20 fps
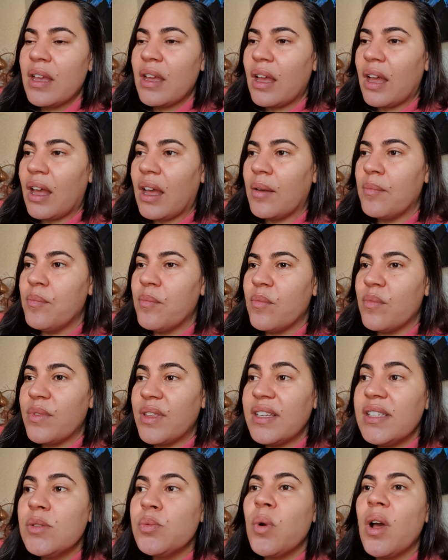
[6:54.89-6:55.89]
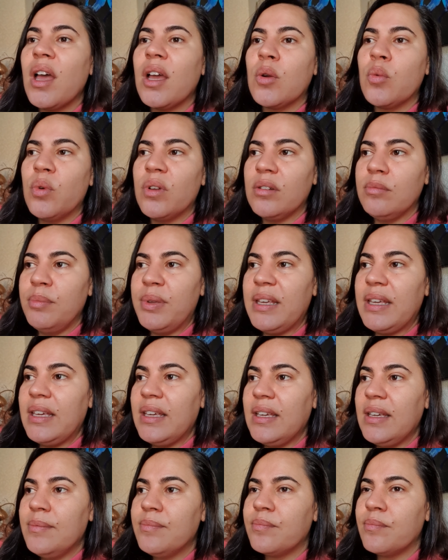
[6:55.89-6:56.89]
um, this work will
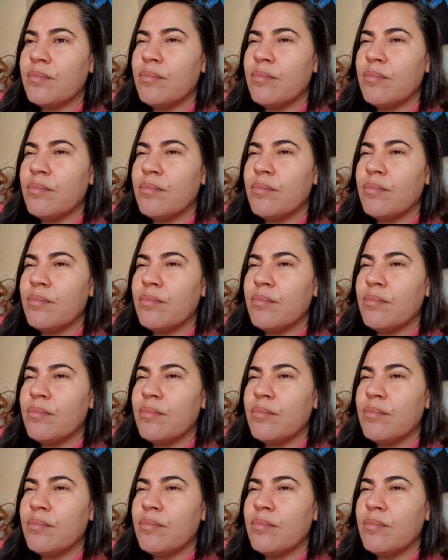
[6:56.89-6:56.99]
be